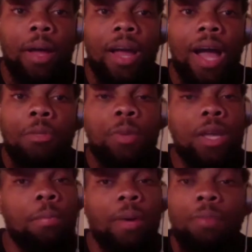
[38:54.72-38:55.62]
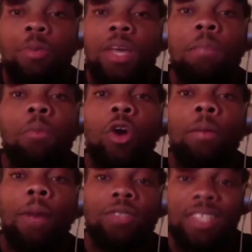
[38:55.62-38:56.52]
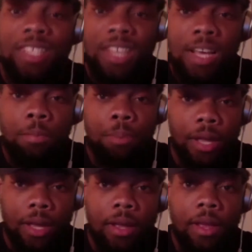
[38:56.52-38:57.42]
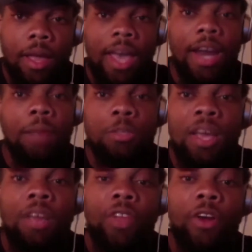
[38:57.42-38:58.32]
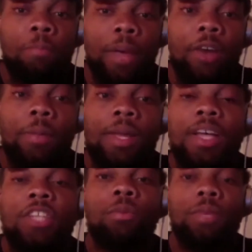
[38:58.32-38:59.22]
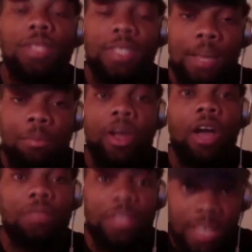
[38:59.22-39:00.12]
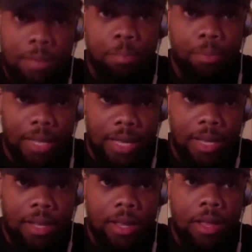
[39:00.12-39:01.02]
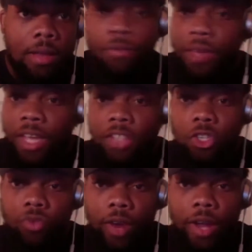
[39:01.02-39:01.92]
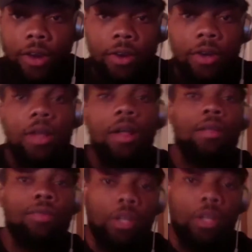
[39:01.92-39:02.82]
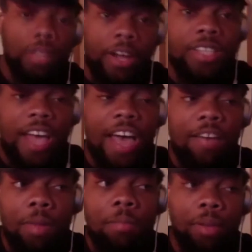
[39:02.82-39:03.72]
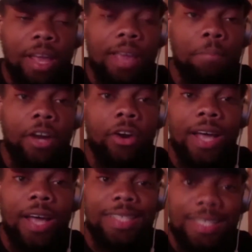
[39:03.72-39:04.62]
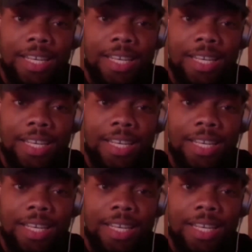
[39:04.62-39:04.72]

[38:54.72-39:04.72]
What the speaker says: I'm speaking more about the team play. And I'm speaking they're better because from the standpoint of team play, forget just record, the Lakers have been playing better as a team,